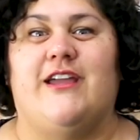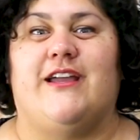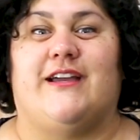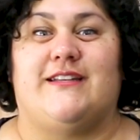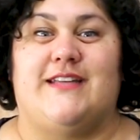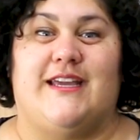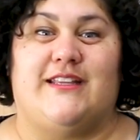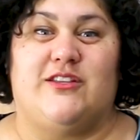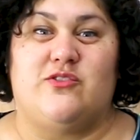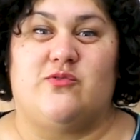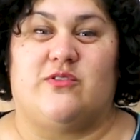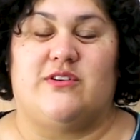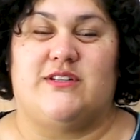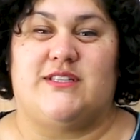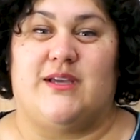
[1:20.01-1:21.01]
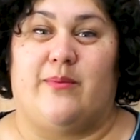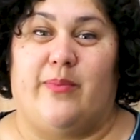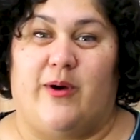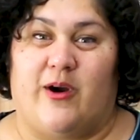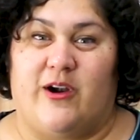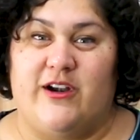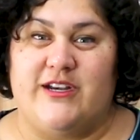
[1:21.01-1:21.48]
You got to take the drawers
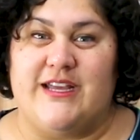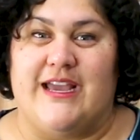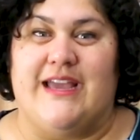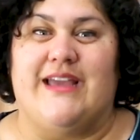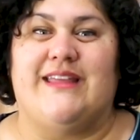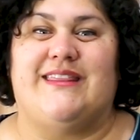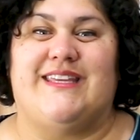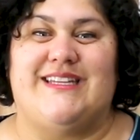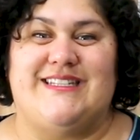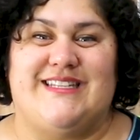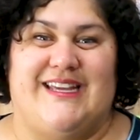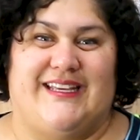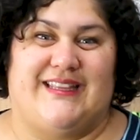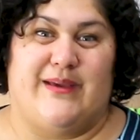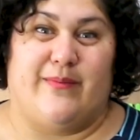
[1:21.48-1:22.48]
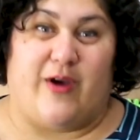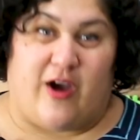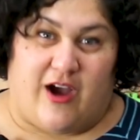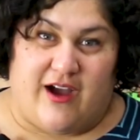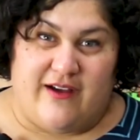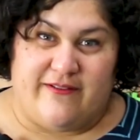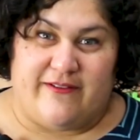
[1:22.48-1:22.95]
apart, then take them
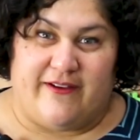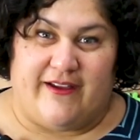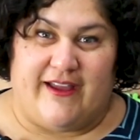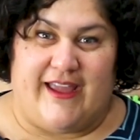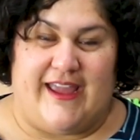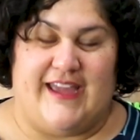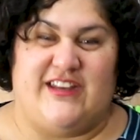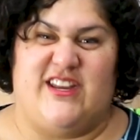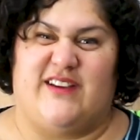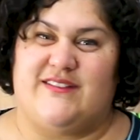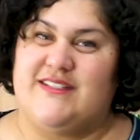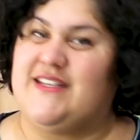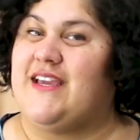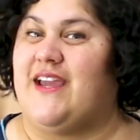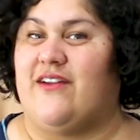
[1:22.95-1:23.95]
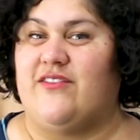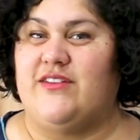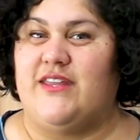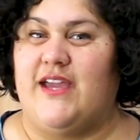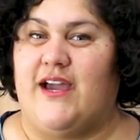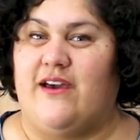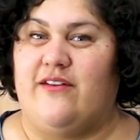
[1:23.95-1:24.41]
off, and you have to take
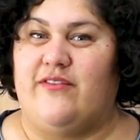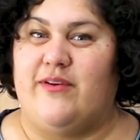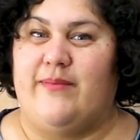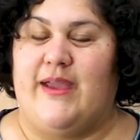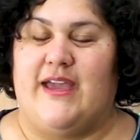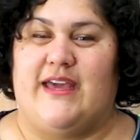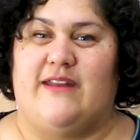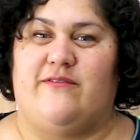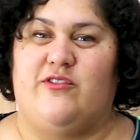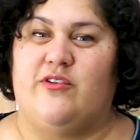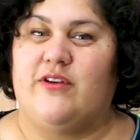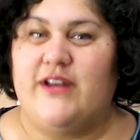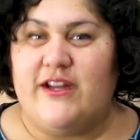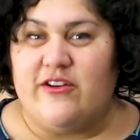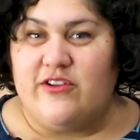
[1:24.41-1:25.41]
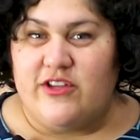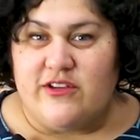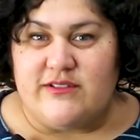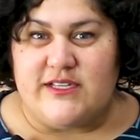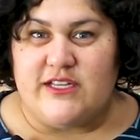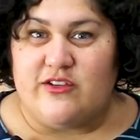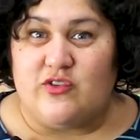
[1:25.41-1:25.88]
everything out of them. And if you already are
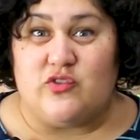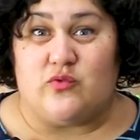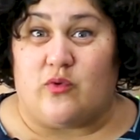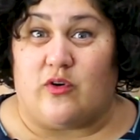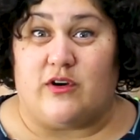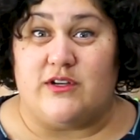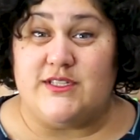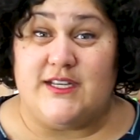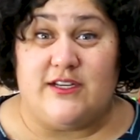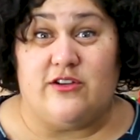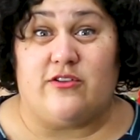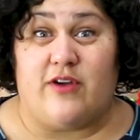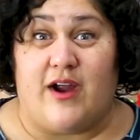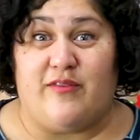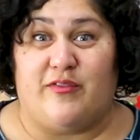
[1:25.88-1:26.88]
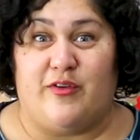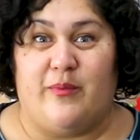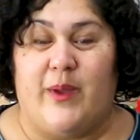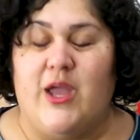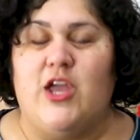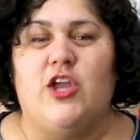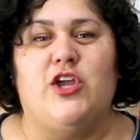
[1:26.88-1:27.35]
using your drawers in your craft
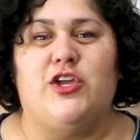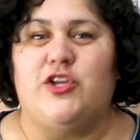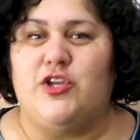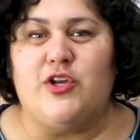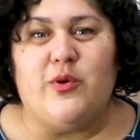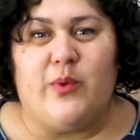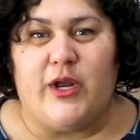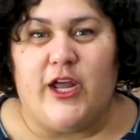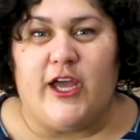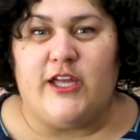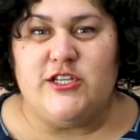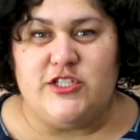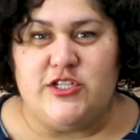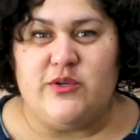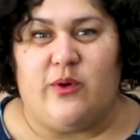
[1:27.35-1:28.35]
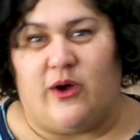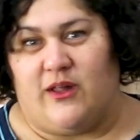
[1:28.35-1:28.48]
room, you don't want to undo